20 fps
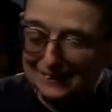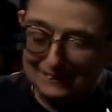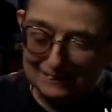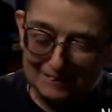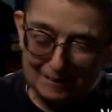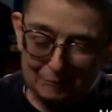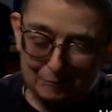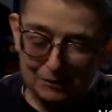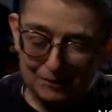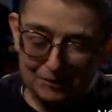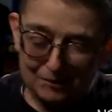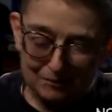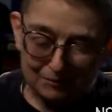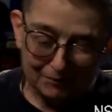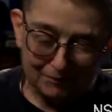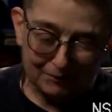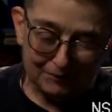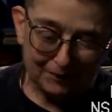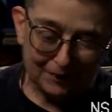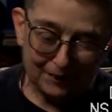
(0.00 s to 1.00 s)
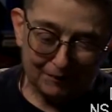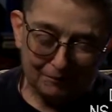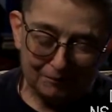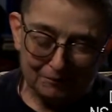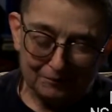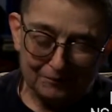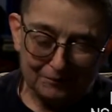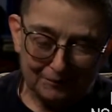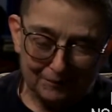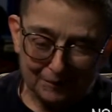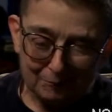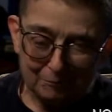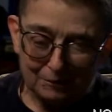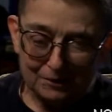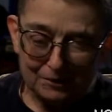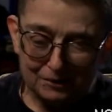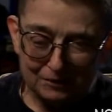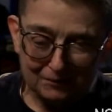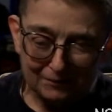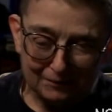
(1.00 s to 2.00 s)
Not much of a life, not
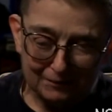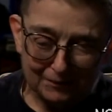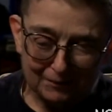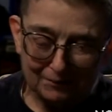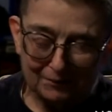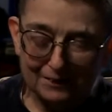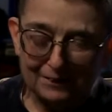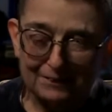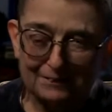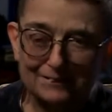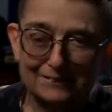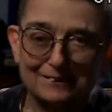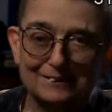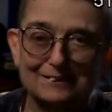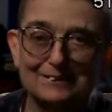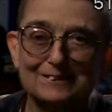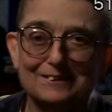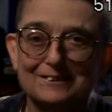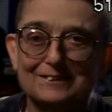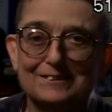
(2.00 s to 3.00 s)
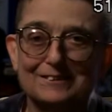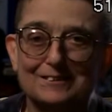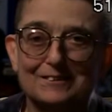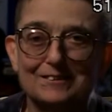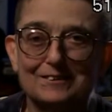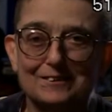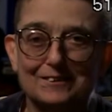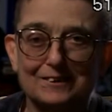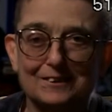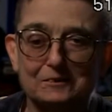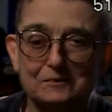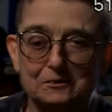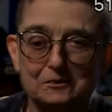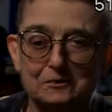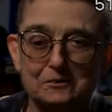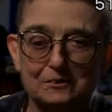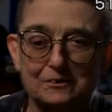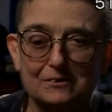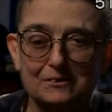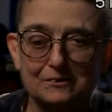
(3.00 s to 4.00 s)
much of a living. I
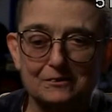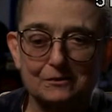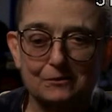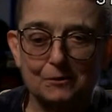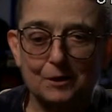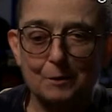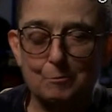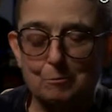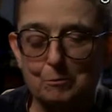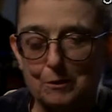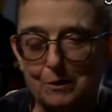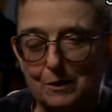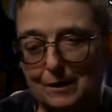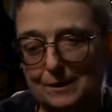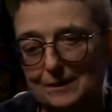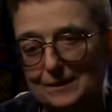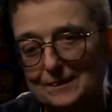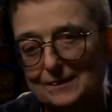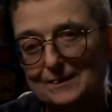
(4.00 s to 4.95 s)
just scraped by.